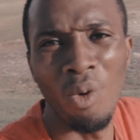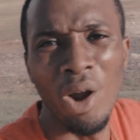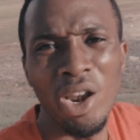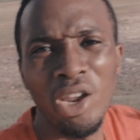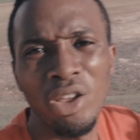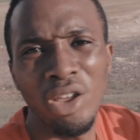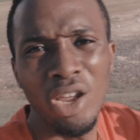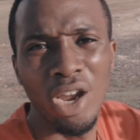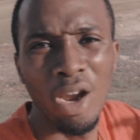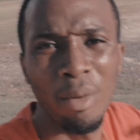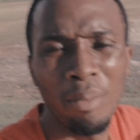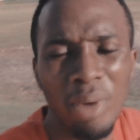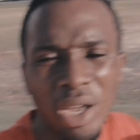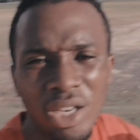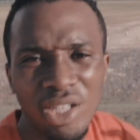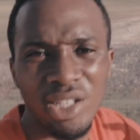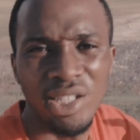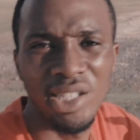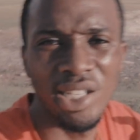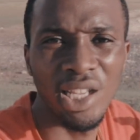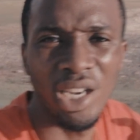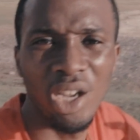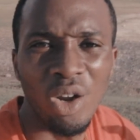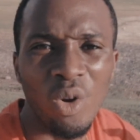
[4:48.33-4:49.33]
When you hear a
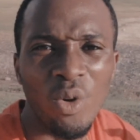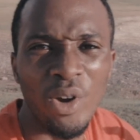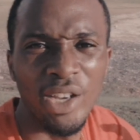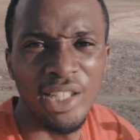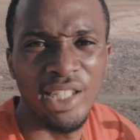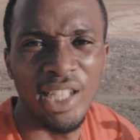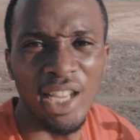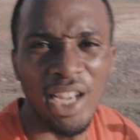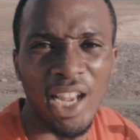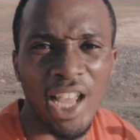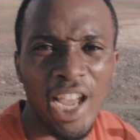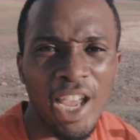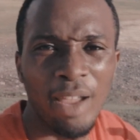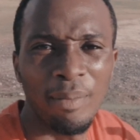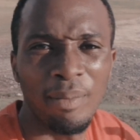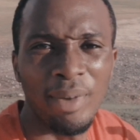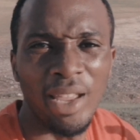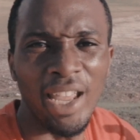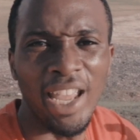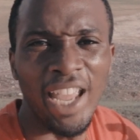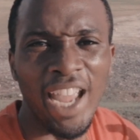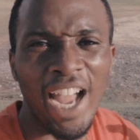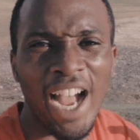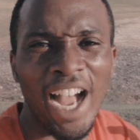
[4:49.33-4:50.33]
Bajan say they're going to lime,
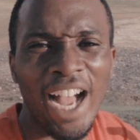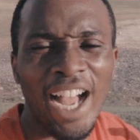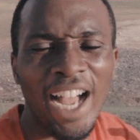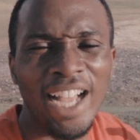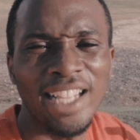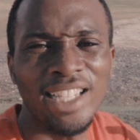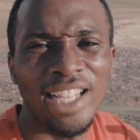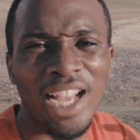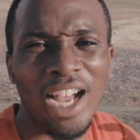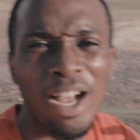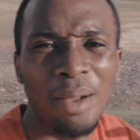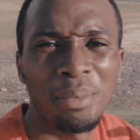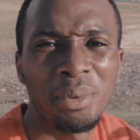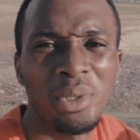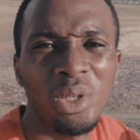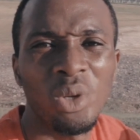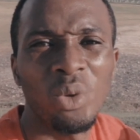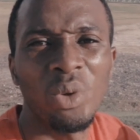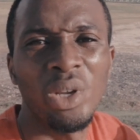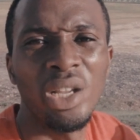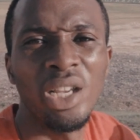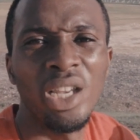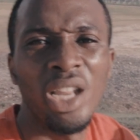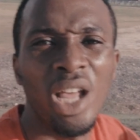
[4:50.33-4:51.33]
it has
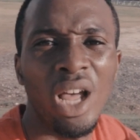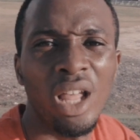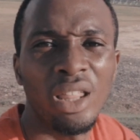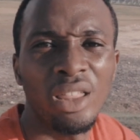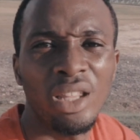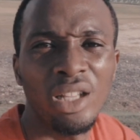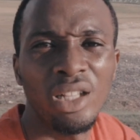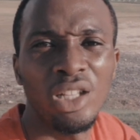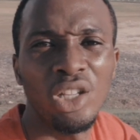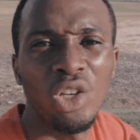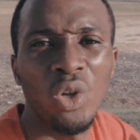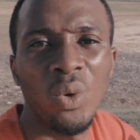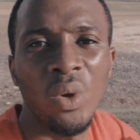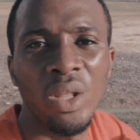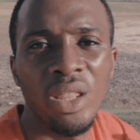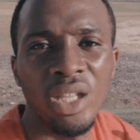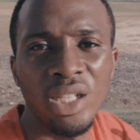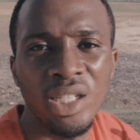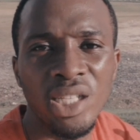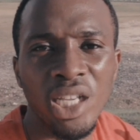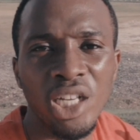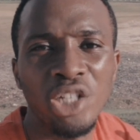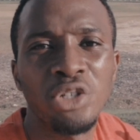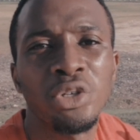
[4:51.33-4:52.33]
absolutely nothing to do with
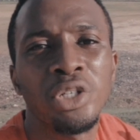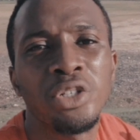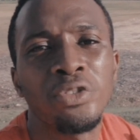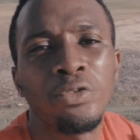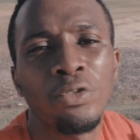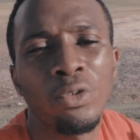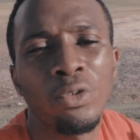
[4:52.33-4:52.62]
a citrus